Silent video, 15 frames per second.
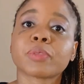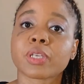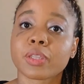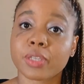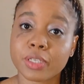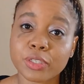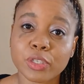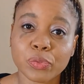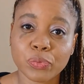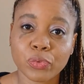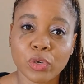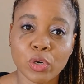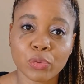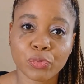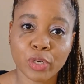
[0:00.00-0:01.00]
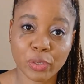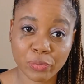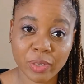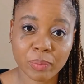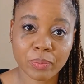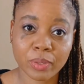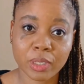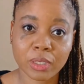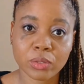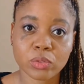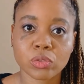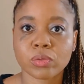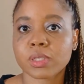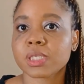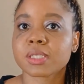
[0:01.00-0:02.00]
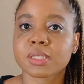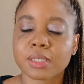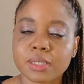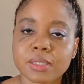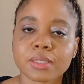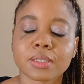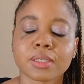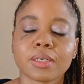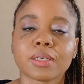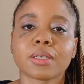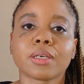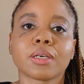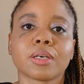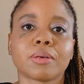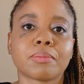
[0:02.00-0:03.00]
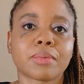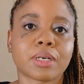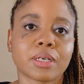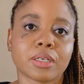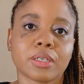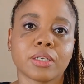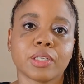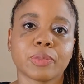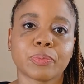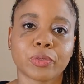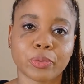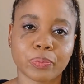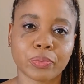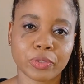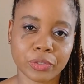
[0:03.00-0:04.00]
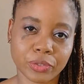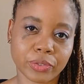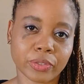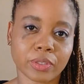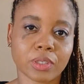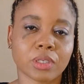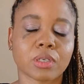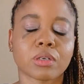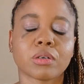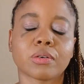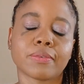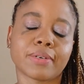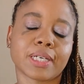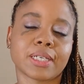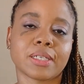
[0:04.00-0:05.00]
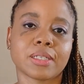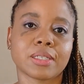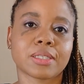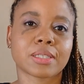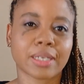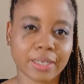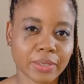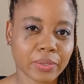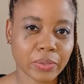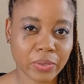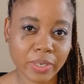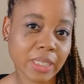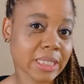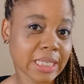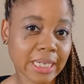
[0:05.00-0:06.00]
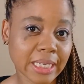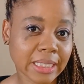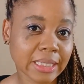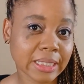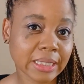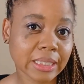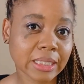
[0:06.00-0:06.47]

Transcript: 30th of November 2016, my mom passed on of a sudden heart attack.